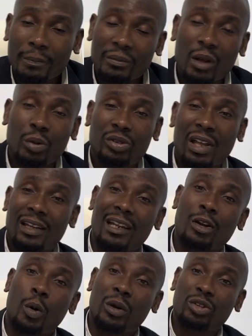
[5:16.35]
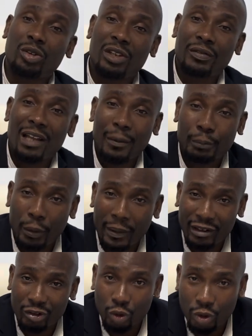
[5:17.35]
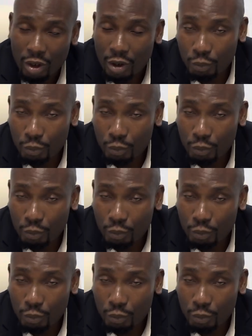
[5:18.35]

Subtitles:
They will tell you they don't want to give their property to